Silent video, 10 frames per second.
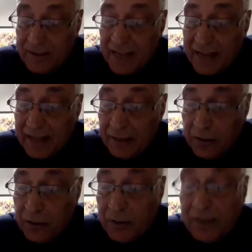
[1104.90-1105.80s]

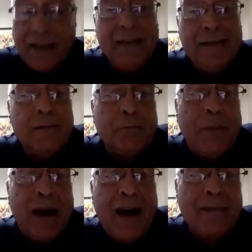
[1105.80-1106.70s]
Second, the
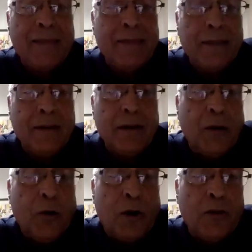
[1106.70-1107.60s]
path
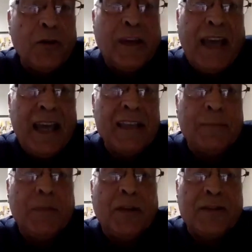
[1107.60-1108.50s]
or the
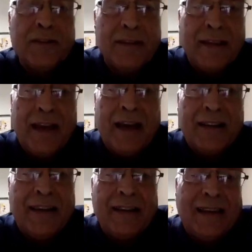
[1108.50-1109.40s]
case, because they
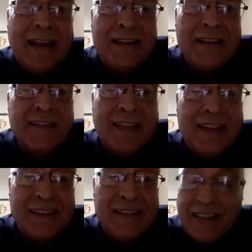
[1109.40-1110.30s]
are cases,
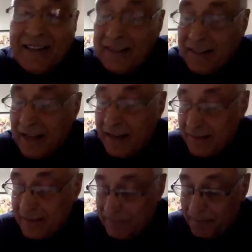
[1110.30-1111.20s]
studies
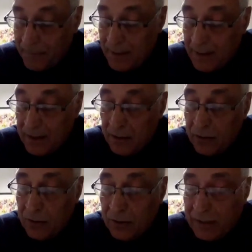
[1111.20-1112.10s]
case,
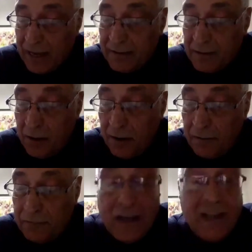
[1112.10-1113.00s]
the case
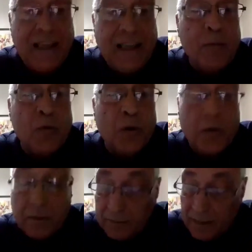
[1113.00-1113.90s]
of El Kamur.